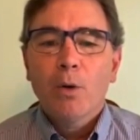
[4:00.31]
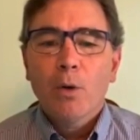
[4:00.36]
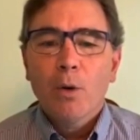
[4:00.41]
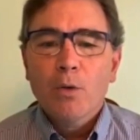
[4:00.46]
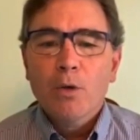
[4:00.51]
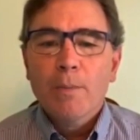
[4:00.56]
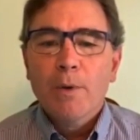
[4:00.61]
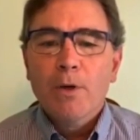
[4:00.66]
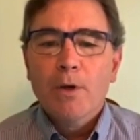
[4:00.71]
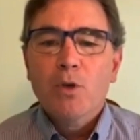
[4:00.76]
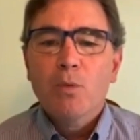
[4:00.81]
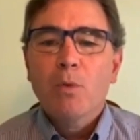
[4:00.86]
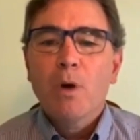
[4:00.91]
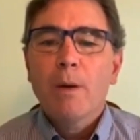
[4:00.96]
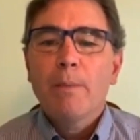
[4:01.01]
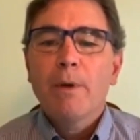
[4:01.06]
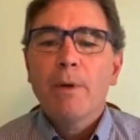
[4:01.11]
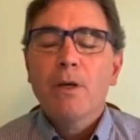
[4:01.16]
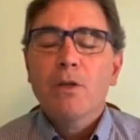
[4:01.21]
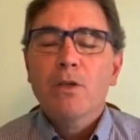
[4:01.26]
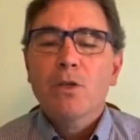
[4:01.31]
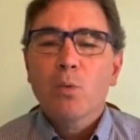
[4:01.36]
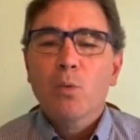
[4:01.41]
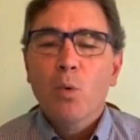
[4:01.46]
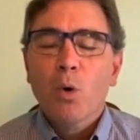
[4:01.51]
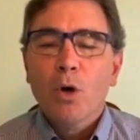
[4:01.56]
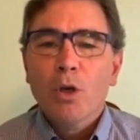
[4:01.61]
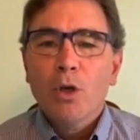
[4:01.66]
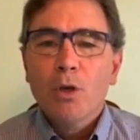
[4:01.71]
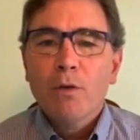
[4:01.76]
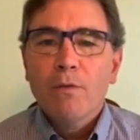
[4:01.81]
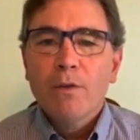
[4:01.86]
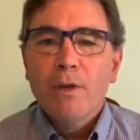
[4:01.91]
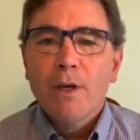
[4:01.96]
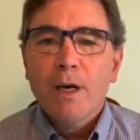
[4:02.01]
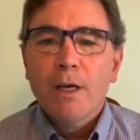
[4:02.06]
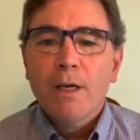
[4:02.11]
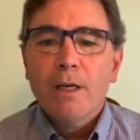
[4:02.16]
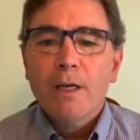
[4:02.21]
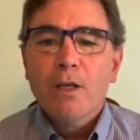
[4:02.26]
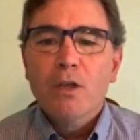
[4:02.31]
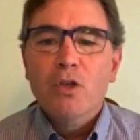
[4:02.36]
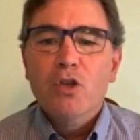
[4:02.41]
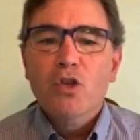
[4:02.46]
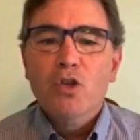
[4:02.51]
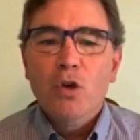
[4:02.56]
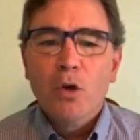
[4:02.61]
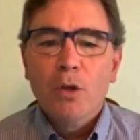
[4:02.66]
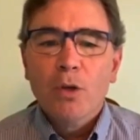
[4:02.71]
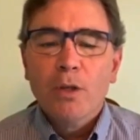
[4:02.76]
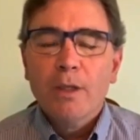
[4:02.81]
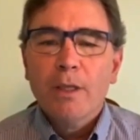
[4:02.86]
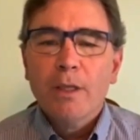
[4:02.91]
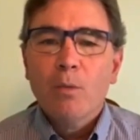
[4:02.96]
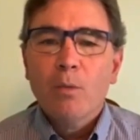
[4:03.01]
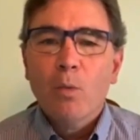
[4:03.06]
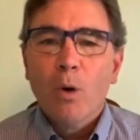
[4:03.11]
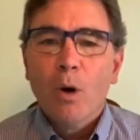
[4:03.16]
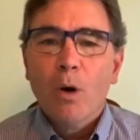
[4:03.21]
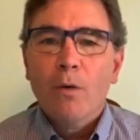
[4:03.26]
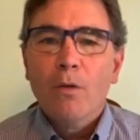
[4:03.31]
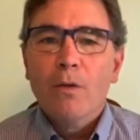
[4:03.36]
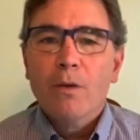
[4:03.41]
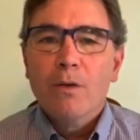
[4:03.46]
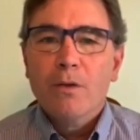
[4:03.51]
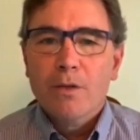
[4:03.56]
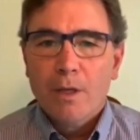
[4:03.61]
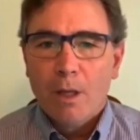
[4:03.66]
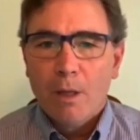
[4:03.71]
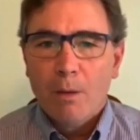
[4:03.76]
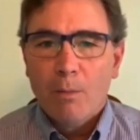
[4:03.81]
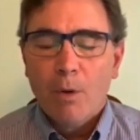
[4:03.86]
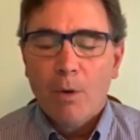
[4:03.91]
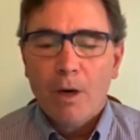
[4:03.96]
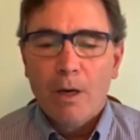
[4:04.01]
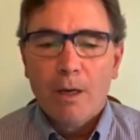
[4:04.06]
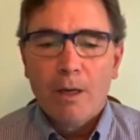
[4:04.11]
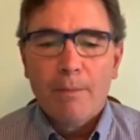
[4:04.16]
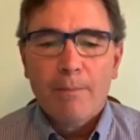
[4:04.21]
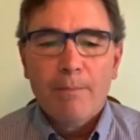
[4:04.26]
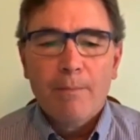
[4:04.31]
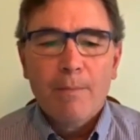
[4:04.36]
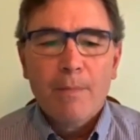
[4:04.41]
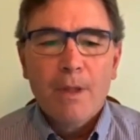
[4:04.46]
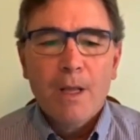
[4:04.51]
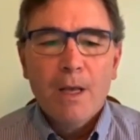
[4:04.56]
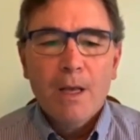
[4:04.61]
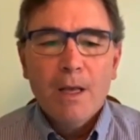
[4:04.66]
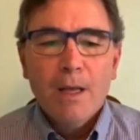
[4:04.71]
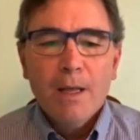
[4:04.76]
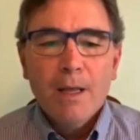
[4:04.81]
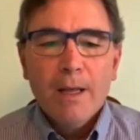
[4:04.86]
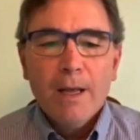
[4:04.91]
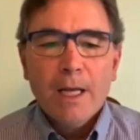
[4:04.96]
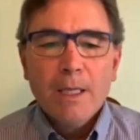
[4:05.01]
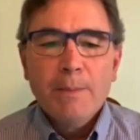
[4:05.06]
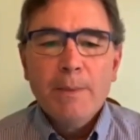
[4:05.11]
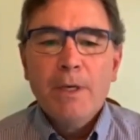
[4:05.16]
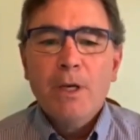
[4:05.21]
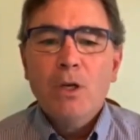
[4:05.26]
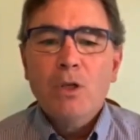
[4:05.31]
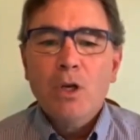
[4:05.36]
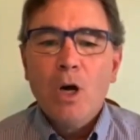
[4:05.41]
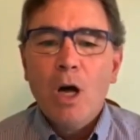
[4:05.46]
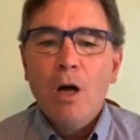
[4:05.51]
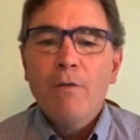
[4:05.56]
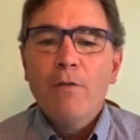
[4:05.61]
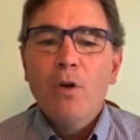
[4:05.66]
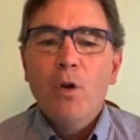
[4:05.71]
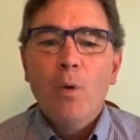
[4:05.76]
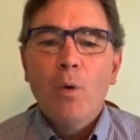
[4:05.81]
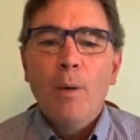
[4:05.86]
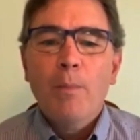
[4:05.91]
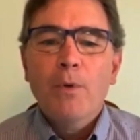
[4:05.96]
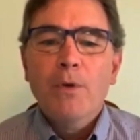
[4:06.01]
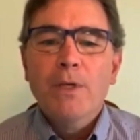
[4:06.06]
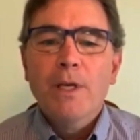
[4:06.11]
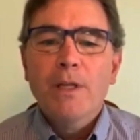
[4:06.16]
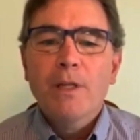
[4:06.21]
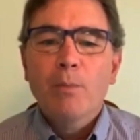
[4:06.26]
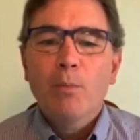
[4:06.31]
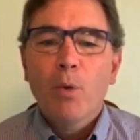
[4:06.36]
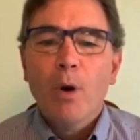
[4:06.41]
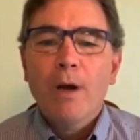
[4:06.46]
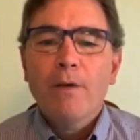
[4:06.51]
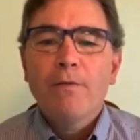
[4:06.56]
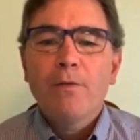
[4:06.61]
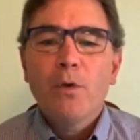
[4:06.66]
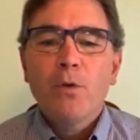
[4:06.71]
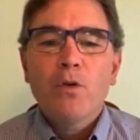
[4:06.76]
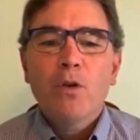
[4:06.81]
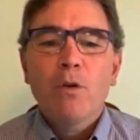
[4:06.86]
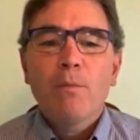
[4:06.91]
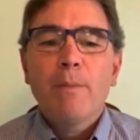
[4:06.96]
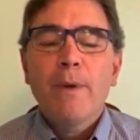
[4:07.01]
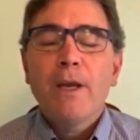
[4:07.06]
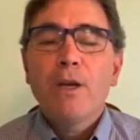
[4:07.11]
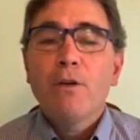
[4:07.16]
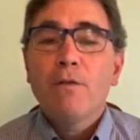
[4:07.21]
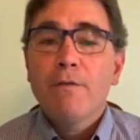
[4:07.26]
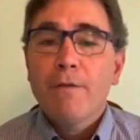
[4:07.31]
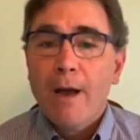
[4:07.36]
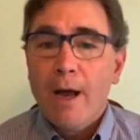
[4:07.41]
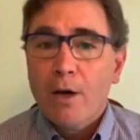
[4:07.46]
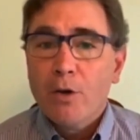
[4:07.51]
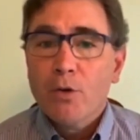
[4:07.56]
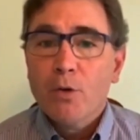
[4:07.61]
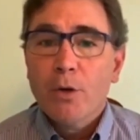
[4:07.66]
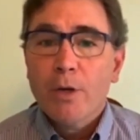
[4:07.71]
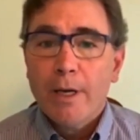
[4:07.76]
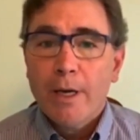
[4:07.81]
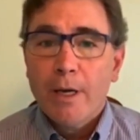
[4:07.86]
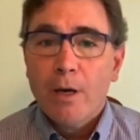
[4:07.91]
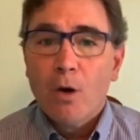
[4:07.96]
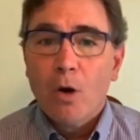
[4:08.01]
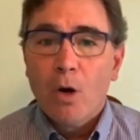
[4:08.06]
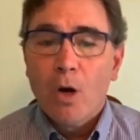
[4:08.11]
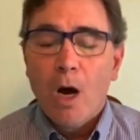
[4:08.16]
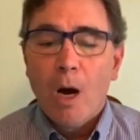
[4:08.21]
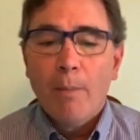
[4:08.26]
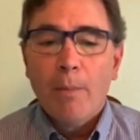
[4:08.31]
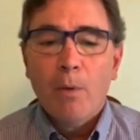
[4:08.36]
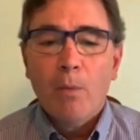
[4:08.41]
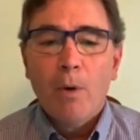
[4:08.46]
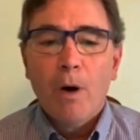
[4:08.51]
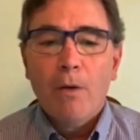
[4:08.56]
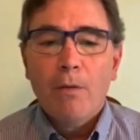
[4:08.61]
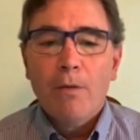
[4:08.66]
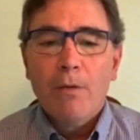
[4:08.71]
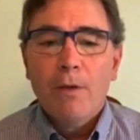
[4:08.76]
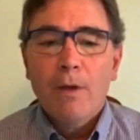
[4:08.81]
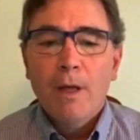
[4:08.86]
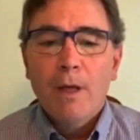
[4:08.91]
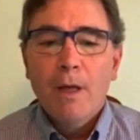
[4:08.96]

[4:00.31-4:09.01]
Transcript: your own special way because the work you've done is certainly worth celebrating. That's because all of you represent the bright future of manufacturing in our Commonwealth.